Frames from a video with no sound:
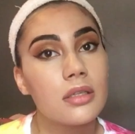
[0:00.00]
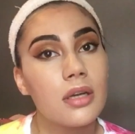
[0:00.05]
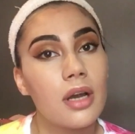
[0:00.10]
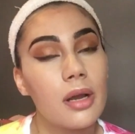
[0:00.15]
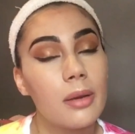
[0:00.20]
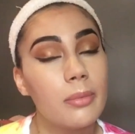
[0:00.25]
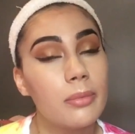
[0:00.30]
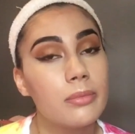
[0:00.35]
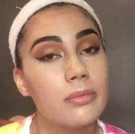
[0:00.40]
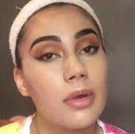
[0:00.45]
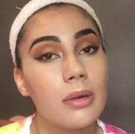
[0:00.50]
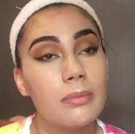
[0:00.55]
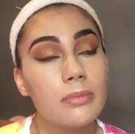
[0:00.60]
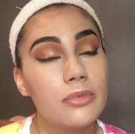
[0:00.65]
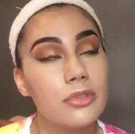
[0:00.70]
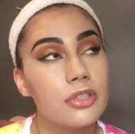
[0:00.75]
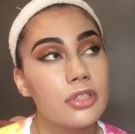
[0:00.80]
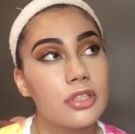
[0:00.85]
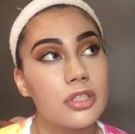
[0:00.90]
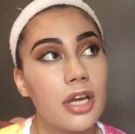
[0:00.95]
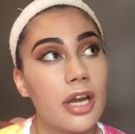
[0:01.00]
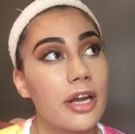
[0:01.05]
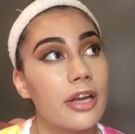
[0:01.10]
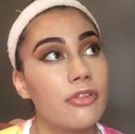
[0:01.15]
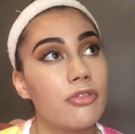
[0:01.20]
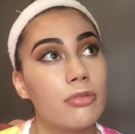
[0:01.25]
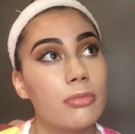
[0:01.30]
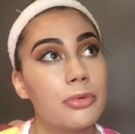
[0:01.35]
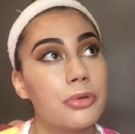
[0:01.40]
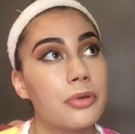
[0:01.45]
I'm just tired
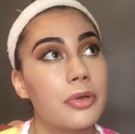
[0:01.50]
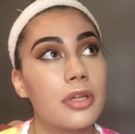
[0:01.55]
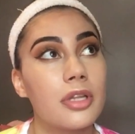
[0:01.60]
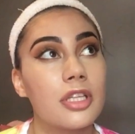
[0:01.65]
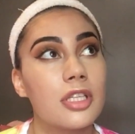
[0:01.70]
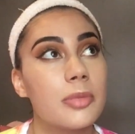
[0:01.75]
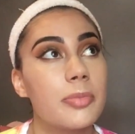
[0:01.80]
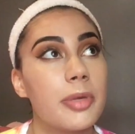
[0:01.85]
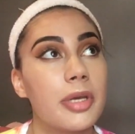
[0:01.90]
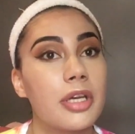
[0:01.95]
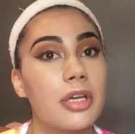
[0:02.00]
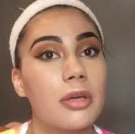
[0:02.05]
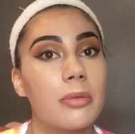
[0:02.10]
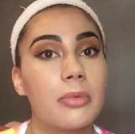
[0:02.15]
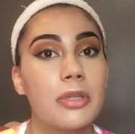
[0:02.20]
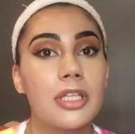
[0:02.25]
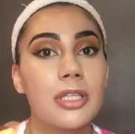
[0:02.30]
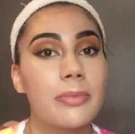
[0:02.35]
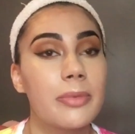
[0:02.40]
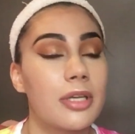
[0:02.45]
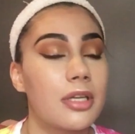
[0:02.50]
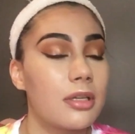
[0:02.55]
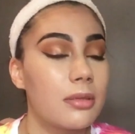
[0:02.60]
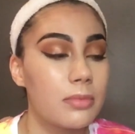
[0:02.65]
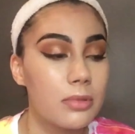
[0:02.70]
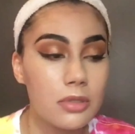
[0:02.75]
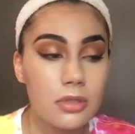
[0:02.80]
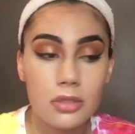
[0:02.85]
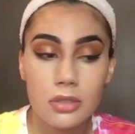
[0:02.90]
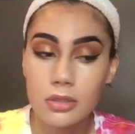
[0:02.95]
from doing this makeup. This
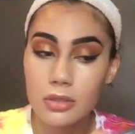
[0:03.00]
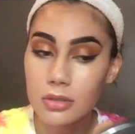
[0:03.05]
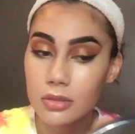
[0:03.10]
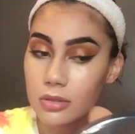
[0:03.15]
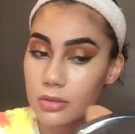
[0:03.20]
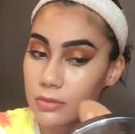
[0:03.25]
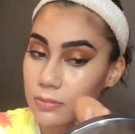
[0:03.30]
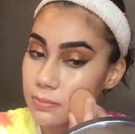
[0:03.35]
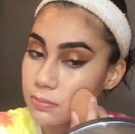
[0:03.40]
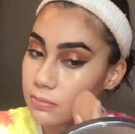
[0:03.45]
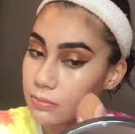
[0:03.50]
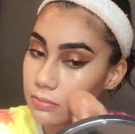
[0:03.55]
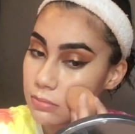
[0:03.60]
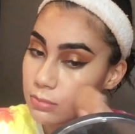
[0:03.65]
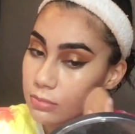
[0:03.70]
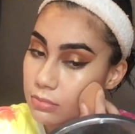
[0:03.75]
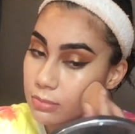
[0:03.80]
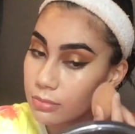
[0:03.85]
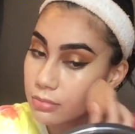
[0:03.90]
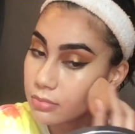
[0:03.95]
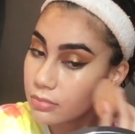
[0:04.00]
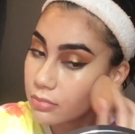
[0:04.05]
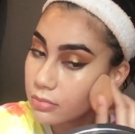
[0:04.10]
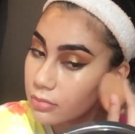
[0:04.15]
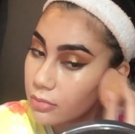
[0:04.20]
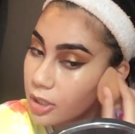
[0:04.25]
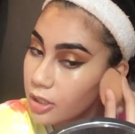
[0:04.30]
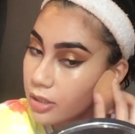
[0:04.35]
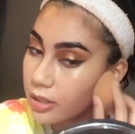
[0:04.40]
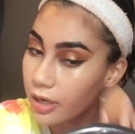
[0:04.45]
makeup's just,
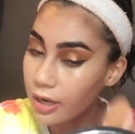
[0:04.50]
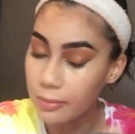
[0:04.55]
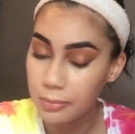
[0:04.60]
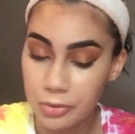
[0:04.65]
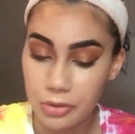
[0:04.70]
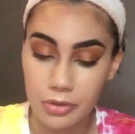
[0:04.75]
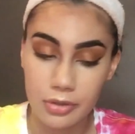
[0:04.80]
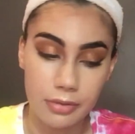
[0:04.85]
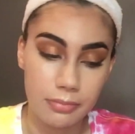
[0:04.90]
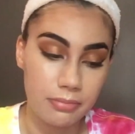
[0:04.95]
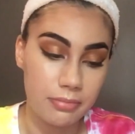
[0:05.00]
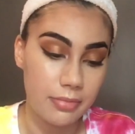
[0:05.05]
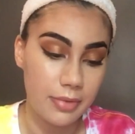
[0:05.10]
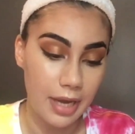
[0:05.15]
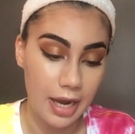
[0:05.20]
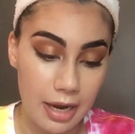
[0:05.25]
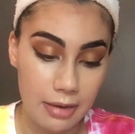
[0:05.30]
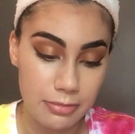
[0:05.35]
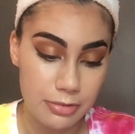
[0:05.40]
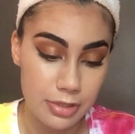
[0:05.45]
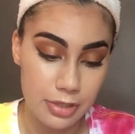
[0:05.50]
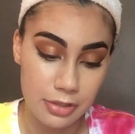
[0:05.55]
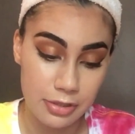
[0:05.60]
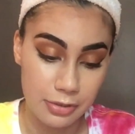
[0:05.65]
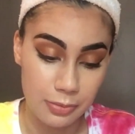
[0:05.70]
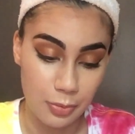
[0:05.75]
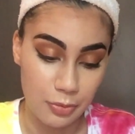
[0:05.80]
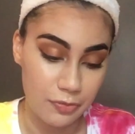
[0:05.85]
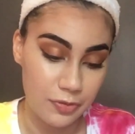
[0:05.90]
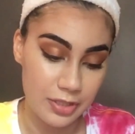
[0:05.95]
I'm done. I'm so
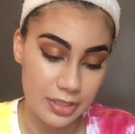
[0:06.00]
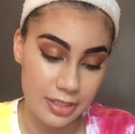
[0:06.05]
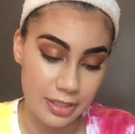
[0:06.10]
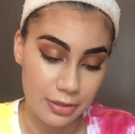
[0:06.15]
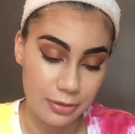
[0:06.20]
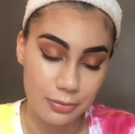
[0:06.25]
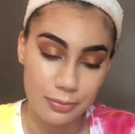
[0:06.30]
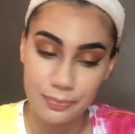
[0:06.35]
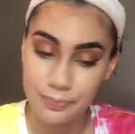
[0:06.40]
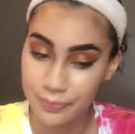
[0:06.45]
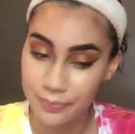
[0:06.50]
done with this now.